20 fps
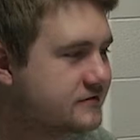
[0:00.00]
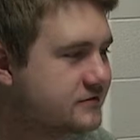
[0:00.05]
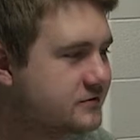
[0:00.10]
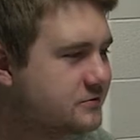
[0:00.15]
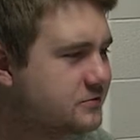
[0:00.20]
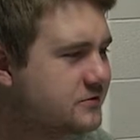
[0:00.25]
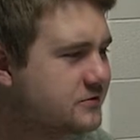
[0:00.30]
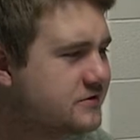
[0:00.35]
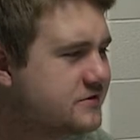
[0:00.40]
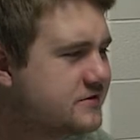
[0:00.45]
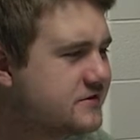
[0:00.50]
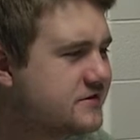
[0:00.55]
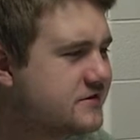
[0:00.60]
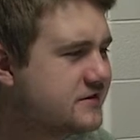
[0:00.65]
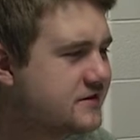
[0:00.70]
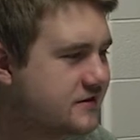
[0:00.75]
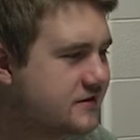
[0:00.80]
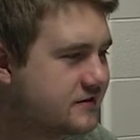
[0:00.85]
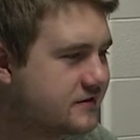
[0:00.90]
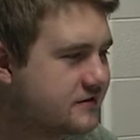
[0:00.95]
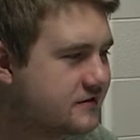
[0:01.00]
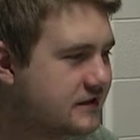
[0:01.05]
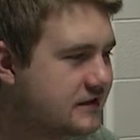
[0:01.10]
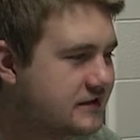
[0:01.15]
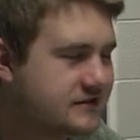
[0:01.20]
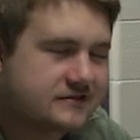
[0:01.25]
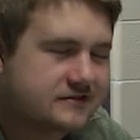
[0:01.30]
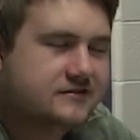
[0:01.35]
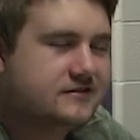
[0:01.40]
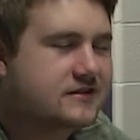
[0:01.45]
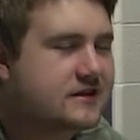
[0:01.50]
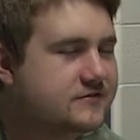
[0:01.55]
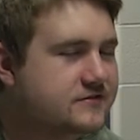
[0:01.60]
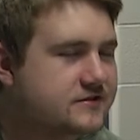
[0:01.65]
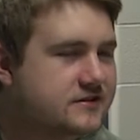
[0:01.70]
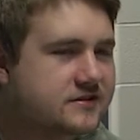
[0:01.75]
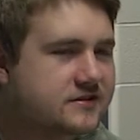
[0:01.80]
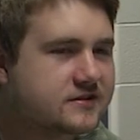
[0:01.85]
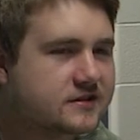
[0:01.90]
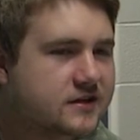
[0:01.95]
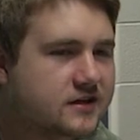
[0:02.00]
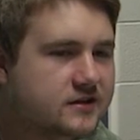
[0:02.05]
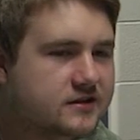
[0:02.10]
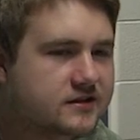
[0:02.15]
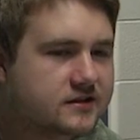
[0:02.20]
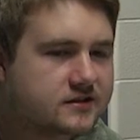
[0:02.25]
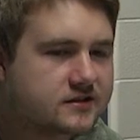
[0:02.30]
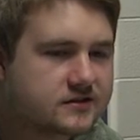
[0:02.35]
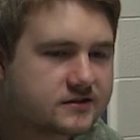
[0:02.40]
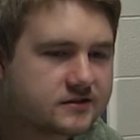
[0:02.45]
you wouldn't think, I've seen the guy,